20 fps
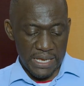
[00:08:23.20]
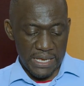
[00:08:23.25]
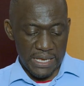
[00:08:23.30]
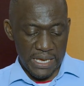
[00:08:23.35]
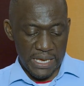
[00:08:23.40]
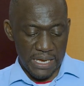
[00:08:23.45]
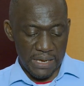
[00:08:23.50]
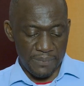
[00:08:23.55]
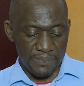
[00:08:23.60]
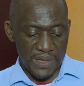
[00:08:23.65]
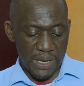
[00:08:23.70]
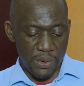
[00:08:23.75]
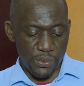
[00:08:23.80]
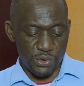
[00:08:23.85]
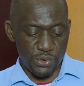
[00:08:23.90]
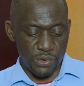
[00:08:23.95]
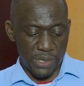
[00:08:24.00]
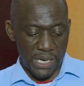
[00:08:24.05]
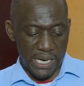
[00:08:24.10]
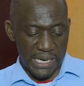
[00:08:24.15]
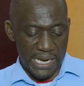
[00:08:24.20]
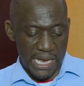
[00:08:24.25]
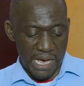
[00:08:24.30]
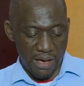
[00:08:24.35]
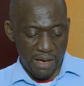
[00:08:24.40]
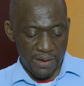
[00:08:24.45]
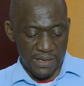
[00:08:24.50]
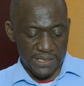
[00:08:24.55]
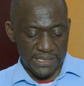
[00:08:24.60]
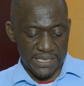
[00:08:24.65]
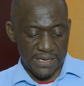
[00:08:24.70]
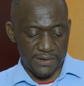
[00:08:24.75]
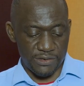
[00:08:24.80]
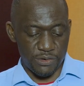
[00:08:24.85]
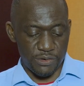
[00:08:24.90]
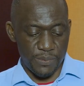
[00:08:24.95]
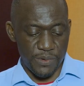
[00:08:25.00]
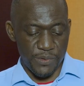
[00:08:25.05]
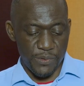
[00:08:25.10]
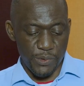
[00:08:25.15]
that we should allow ourselves
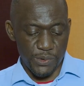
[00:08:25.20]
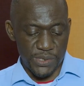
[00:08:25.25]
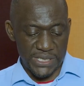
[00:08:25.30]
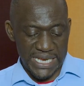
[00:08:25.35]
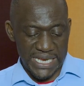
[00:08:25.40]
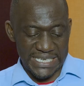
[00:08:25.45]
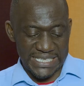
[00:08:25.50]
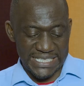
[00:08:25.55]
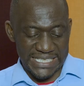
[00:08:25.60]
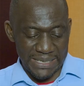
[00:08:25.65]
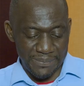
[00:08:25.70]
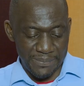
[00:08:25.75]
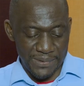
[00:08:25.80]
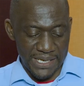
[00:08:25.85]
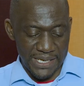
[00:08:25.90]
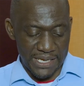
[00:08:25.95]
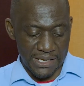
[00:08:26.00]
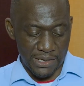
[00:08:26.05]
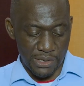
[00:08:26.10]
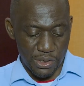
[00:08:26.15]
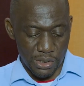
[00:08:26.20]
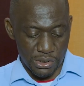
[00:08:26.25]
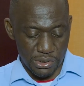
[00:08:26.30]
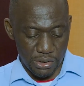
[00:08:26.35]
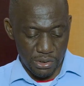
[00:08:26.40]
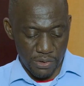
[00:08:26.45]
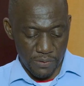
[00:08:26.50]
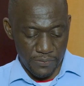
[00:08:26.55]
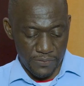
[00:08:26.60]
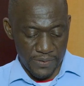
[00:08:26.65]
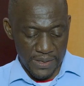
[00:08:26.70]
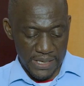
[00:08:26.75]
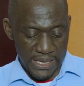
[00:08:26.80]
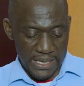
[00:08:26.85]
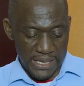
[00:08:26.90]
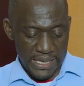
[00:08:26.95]
to be rooted deeply in God's love,